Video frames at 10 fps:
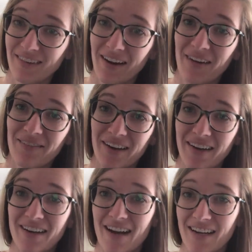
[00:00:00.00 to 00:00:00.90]
and
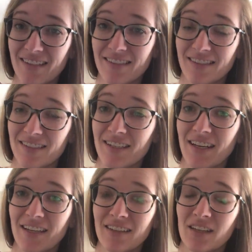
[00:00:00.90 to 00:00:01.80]
very nice,
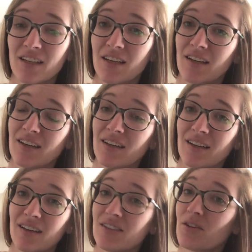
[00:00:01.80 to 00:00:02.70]
saying,
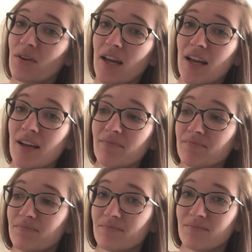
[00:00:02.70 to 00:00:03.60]
"It's okay,
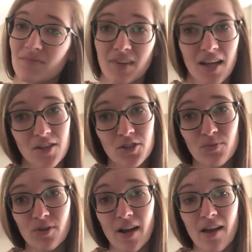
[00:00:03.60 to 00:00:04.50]
catch your
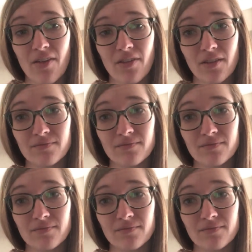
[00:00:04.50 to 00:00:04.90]
breath."